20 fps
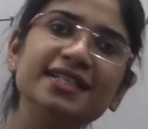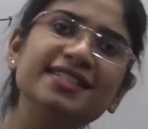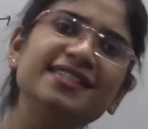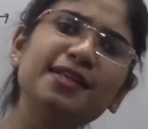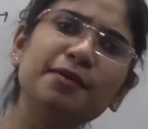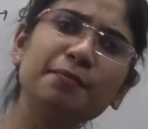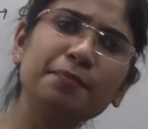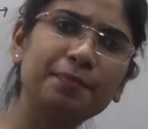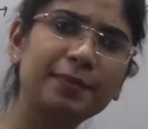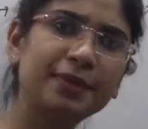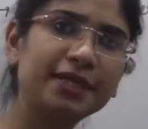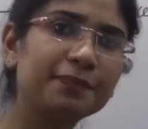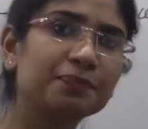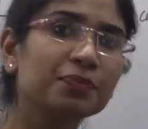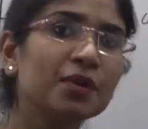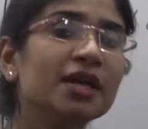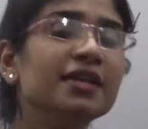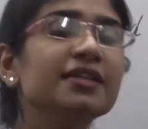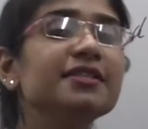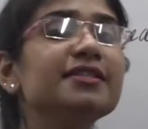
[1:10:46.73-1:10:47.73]

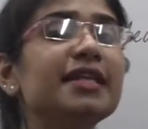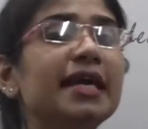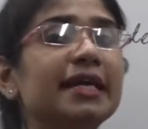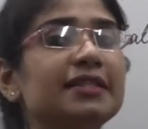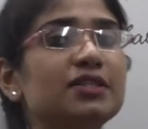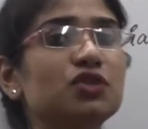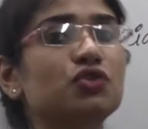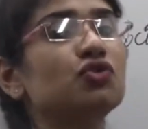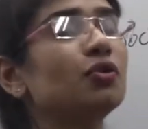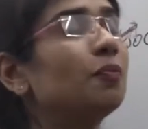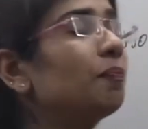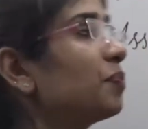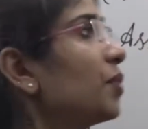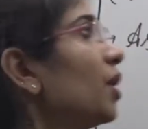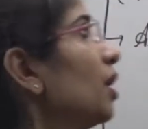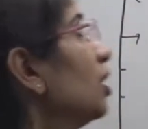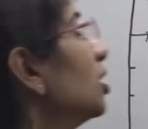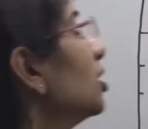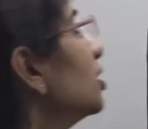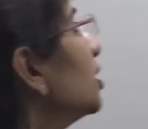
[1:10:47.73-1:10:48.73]
Simply. Next,
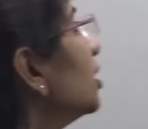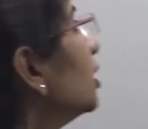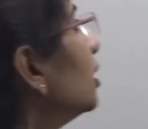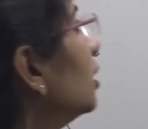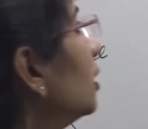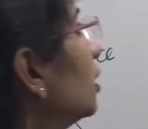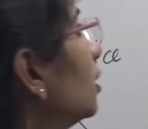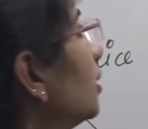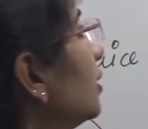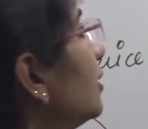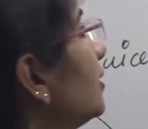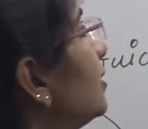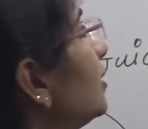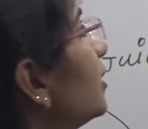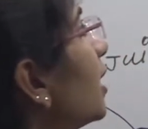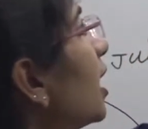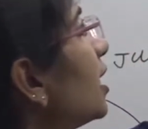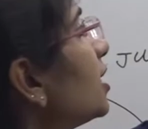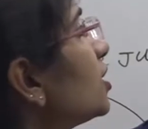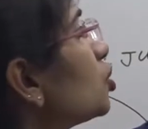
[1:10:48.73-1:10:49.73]
the
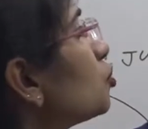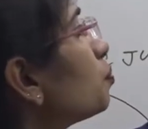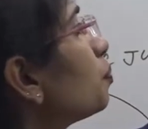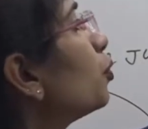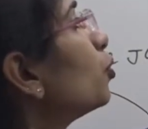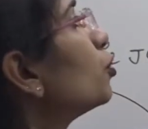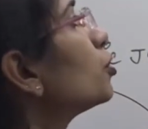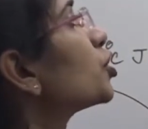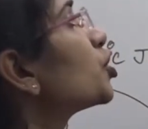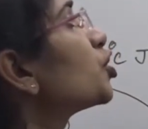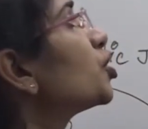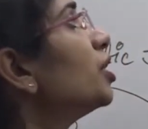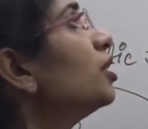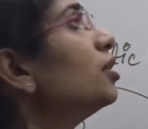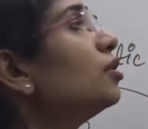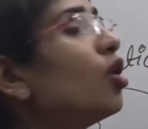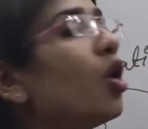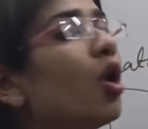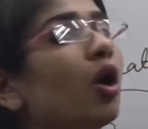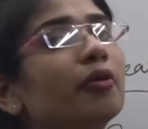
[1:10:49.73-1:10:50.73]
last
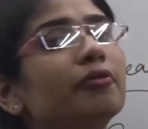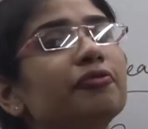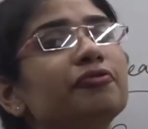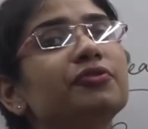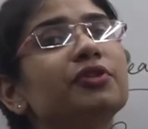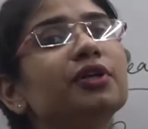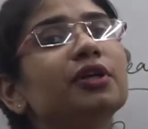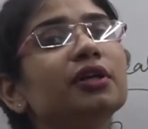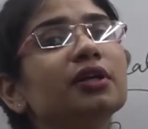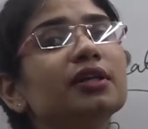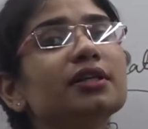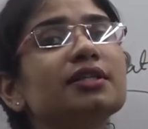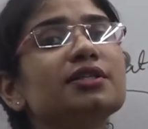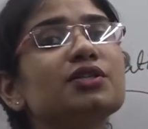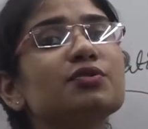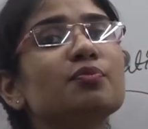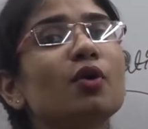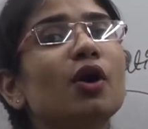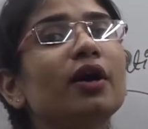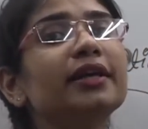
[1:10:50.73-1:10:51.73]
portion of the
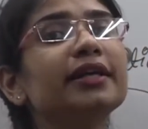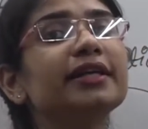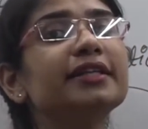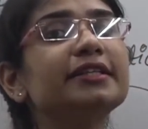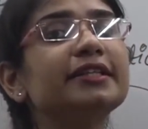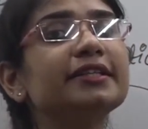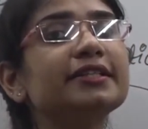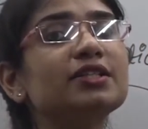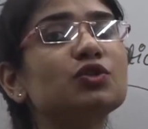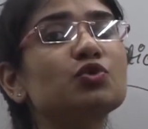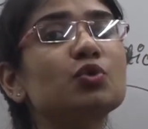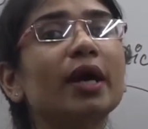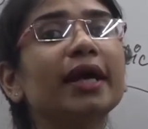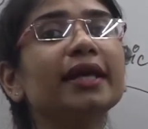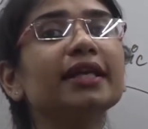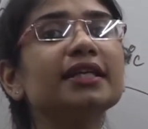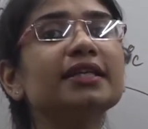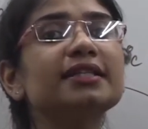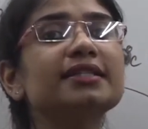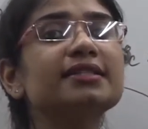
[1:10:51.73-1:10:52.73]
small
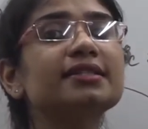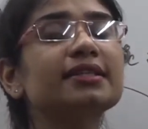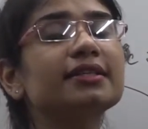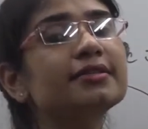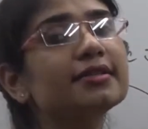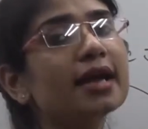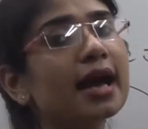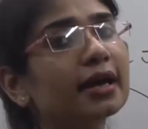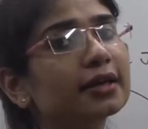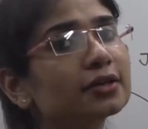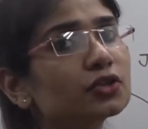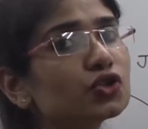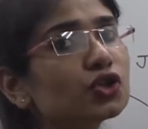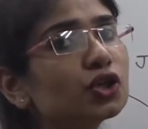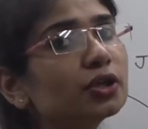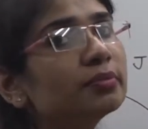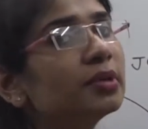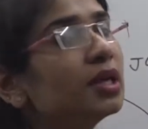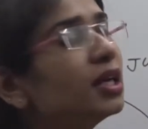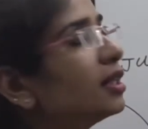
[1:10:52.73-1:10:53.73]
intestine is the
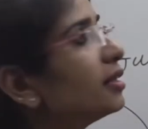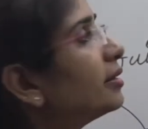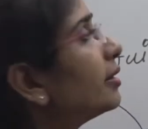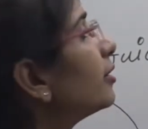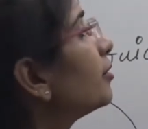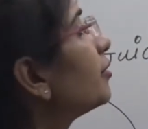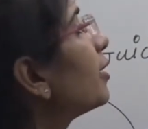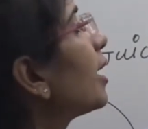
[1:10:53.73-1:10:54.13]
rectum. The